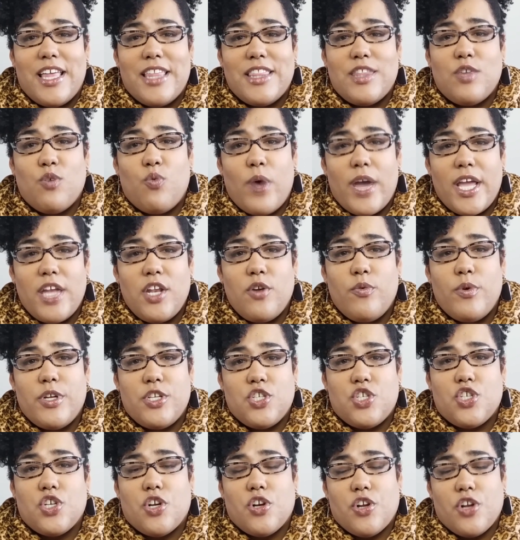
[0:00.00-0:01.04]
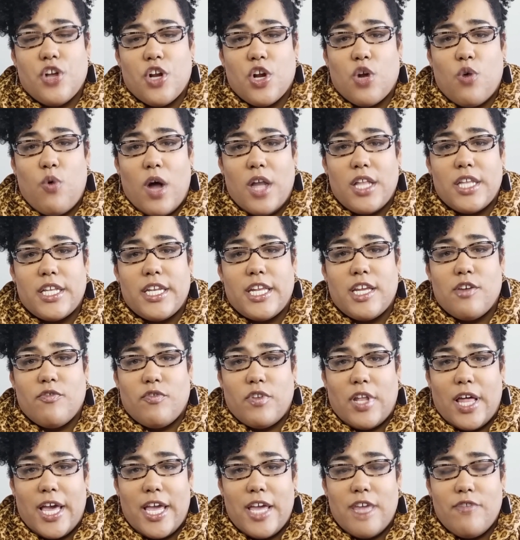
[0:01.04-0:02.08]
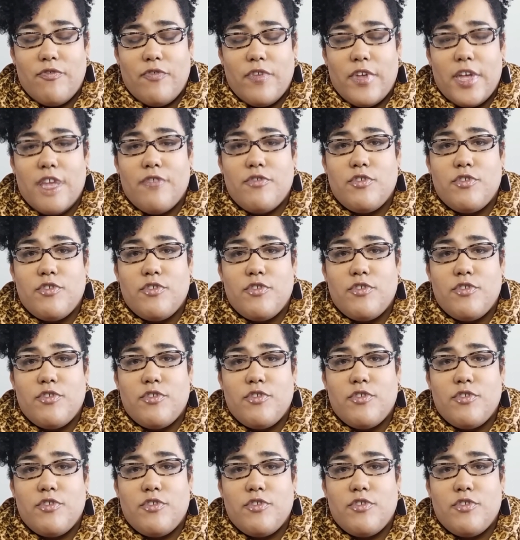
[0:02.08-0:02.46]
The way to ensure your quality of life,